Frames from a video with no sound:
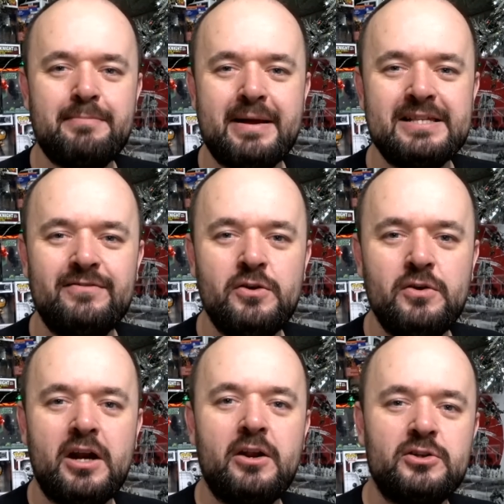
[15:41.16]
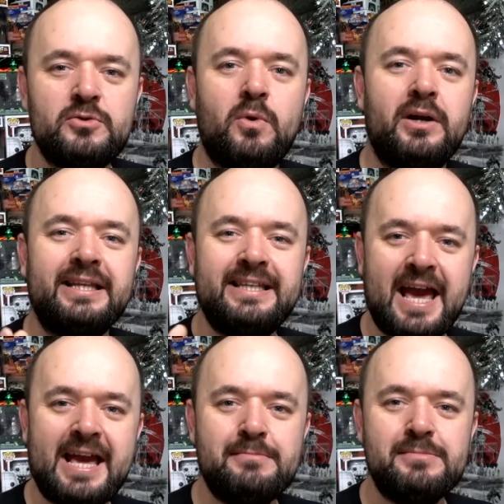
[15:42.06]
of depends. If you kind of just want
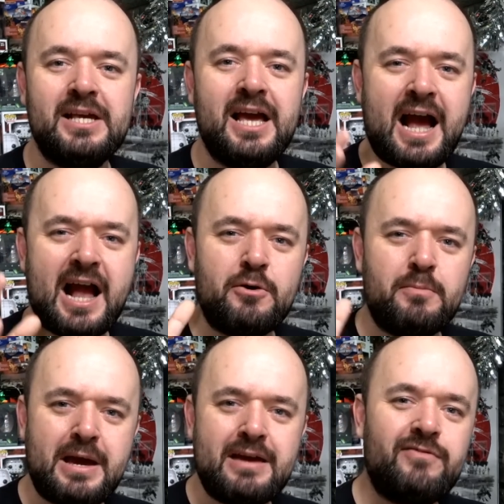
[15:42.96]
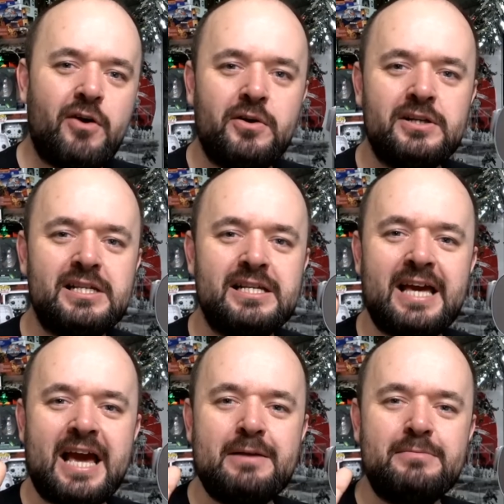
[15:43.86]
games and your main focus is
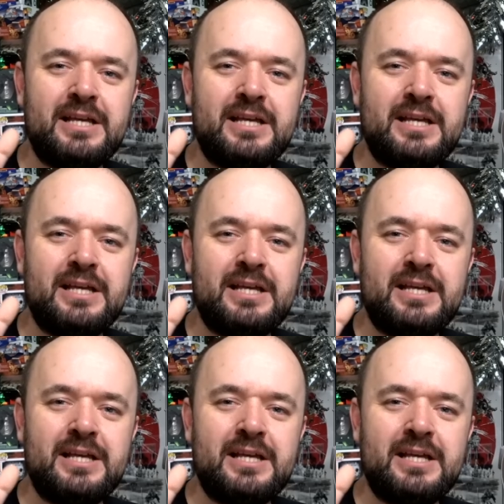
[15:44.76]
games,